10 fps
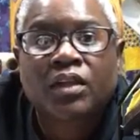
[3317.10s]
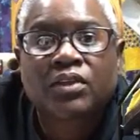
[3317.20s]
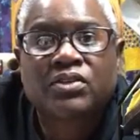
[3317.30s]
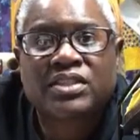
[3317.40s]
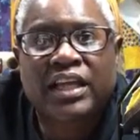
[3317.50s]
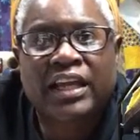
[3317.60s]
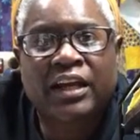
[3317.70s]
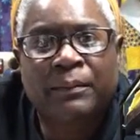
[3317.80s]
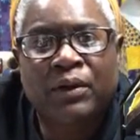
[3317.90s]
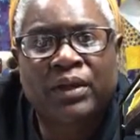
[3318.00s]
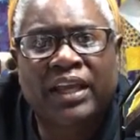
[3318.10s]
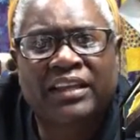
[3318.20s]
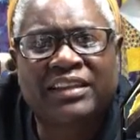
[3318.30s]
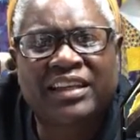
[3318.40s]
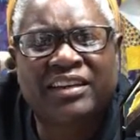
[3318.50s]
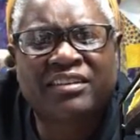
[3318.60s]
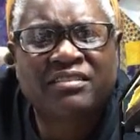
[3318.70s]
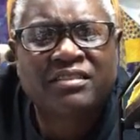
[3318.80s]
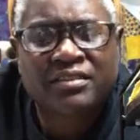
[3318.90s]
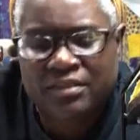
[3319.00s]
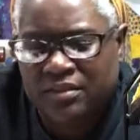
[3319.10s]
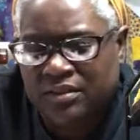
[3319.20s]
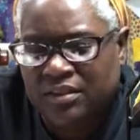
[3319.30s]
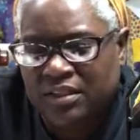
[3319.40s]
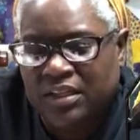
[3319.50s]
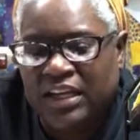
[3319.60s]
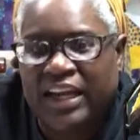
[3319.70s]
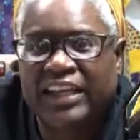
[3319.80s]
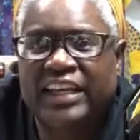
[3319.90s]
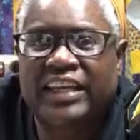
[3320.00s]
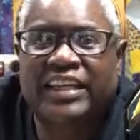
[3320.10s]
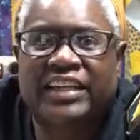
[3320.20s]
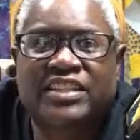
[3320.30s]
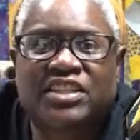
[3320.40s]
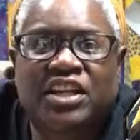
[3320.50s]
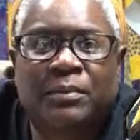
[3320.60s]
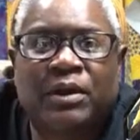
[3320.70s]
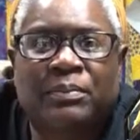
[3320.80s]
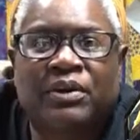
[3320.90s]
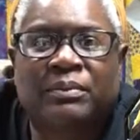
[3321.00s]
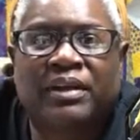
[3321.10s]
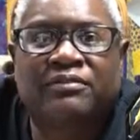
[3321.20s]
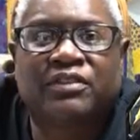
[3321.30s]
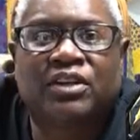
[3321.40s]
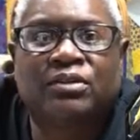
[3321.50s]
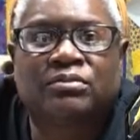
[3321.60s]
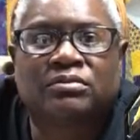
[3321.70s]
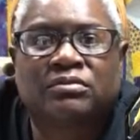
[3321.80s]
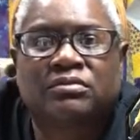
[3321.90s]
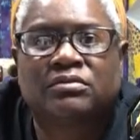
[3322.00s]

You saying I'm okay there? I can't get it to come up on my phone.